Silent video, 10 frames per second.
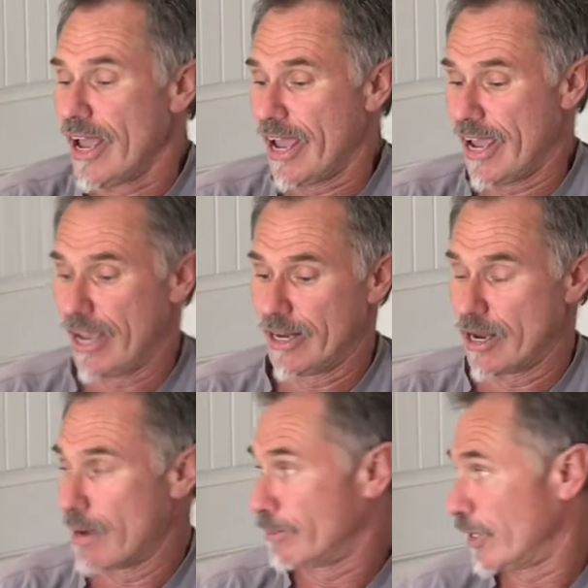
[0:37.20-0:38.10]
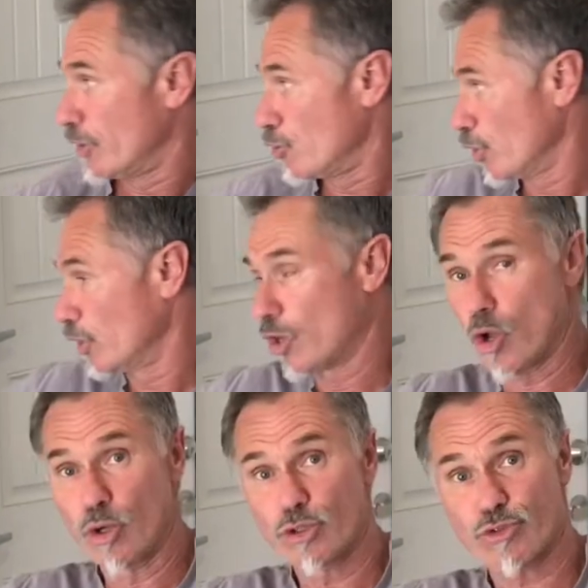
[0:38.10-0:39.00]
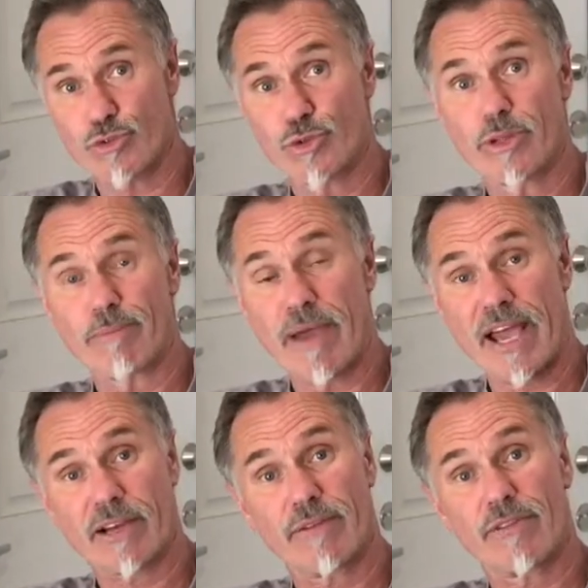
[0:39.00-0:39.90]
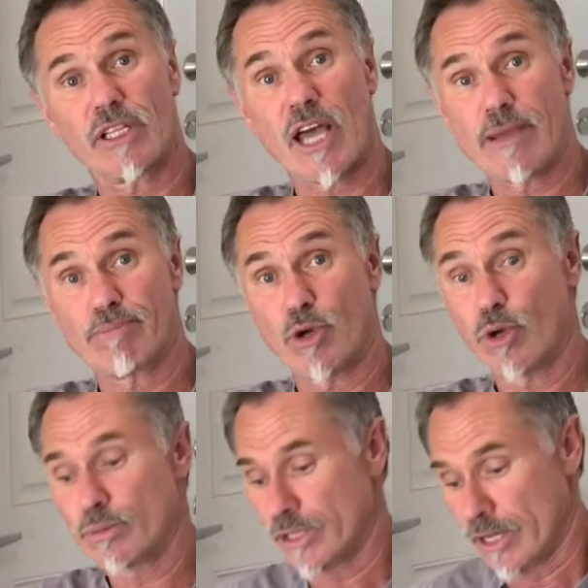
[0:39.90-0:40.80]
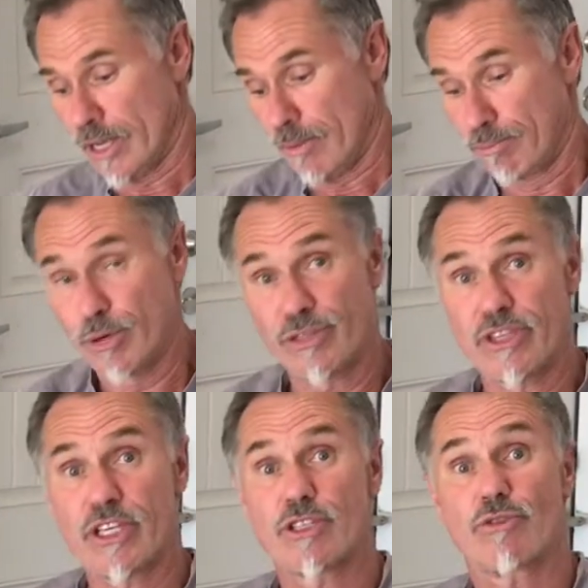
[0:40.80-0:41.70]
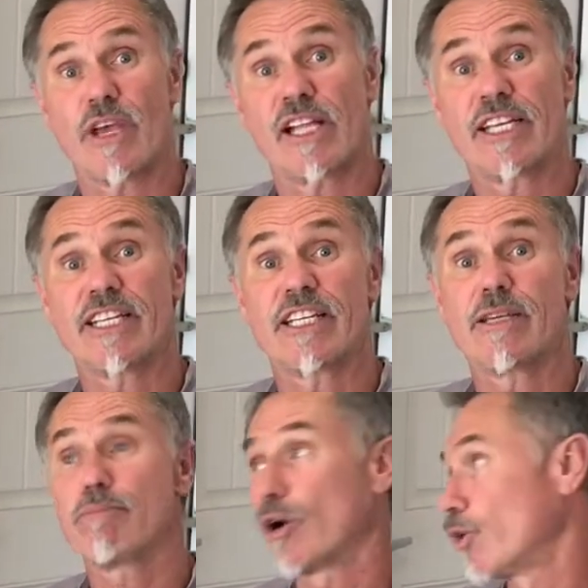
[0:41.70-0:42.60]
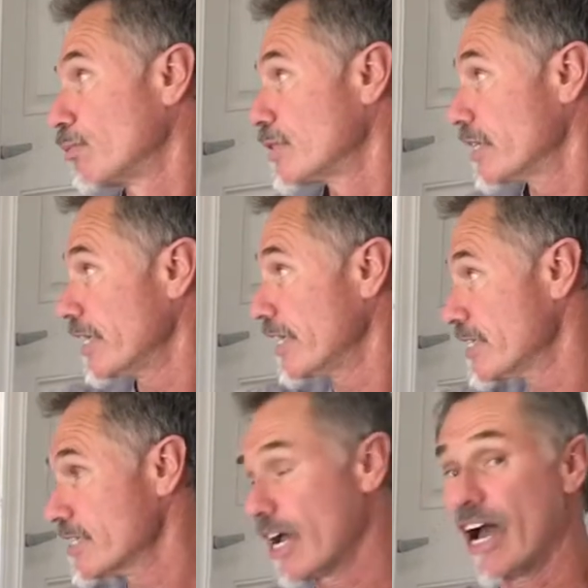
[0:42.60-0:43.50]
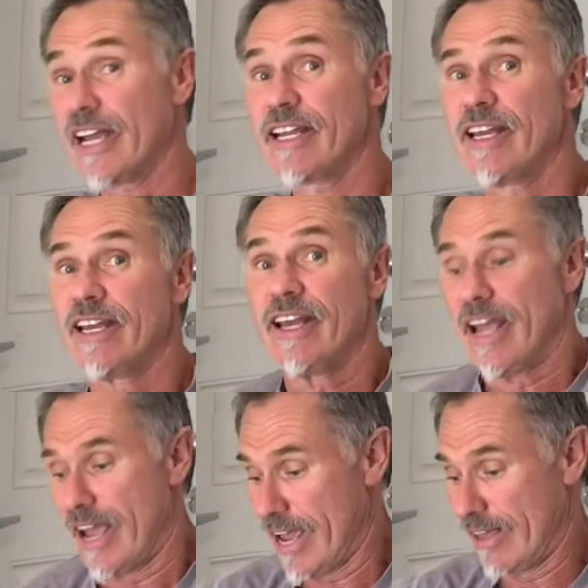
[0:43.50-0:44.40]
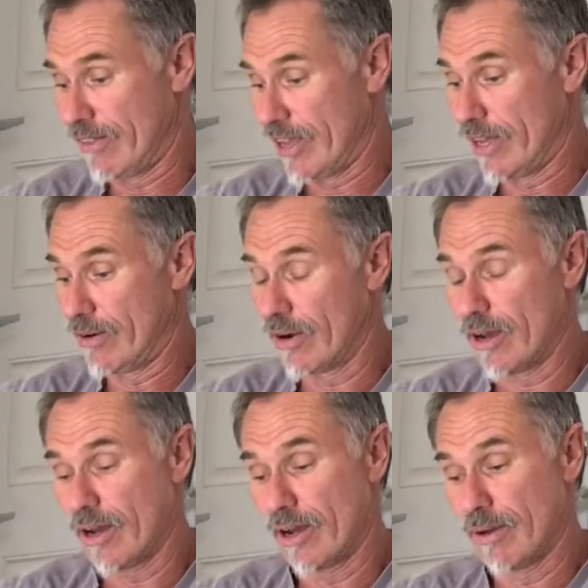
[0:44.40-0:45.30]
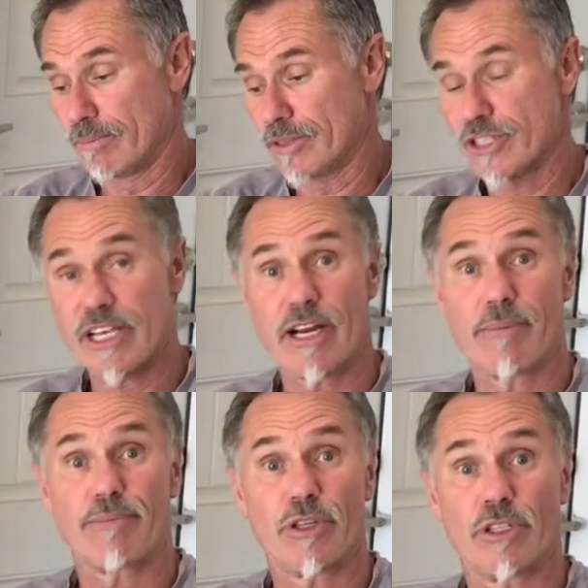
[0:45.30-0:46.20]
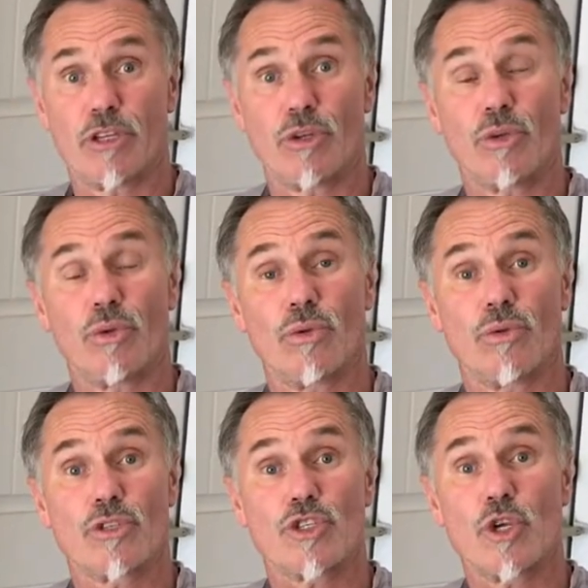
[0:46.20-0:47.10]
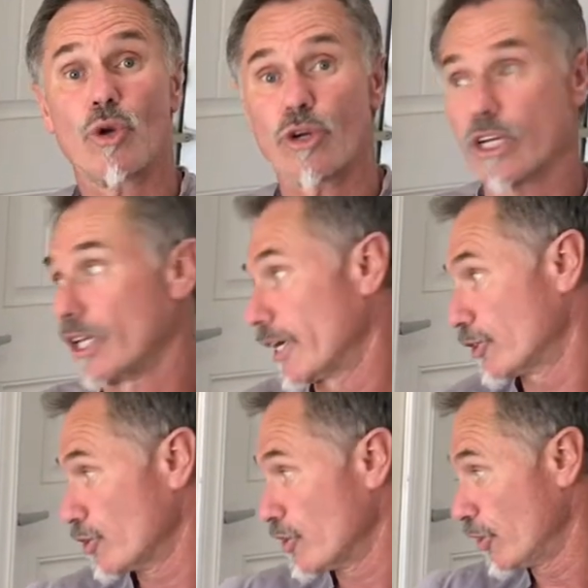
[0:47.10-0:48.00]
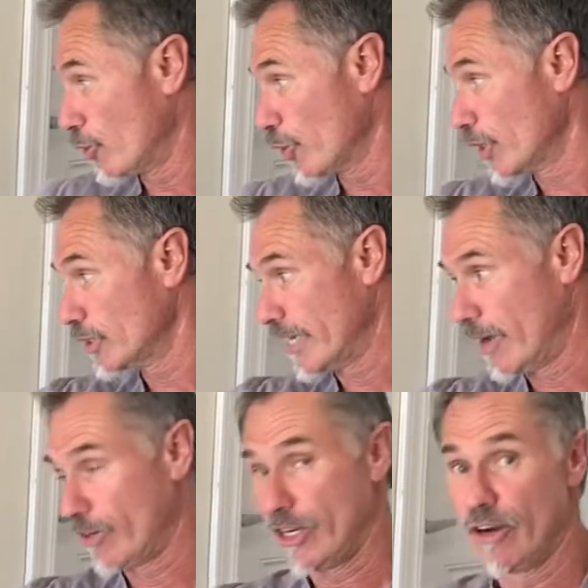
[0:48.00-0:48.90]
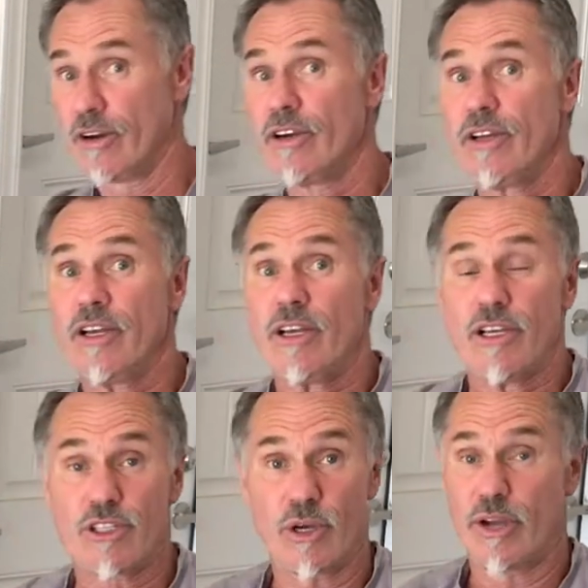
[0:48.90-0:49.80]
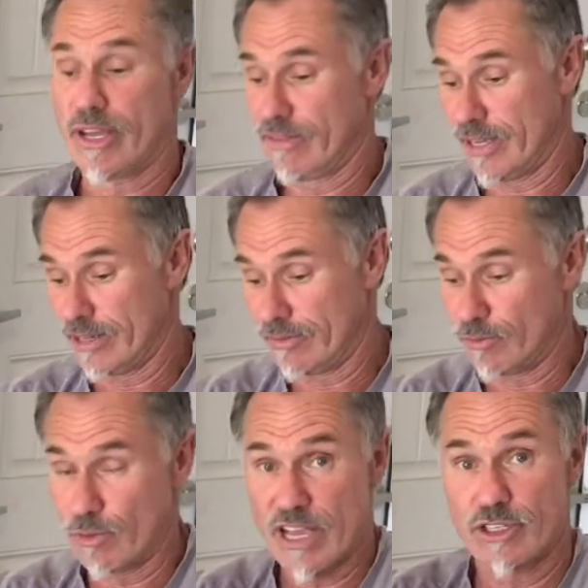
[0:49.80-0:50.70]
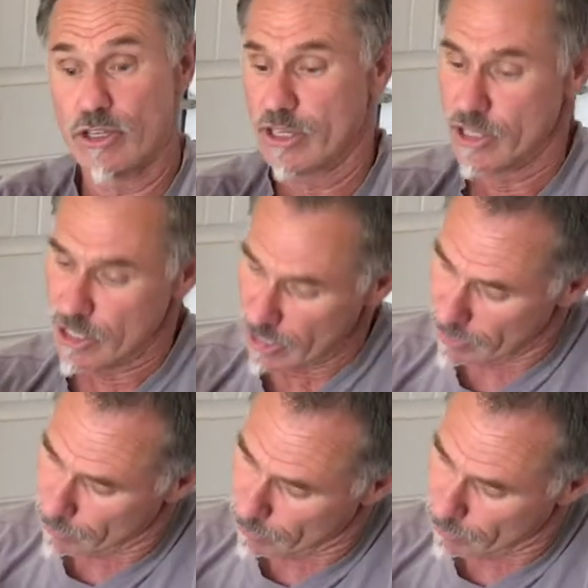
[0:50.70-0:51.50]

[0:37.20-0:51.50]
and I'm going to drill holes through the back of the light bulbs, put these LED bulbs inside, and then set up the little solar collectors in the grill down here. So, and then as you can see,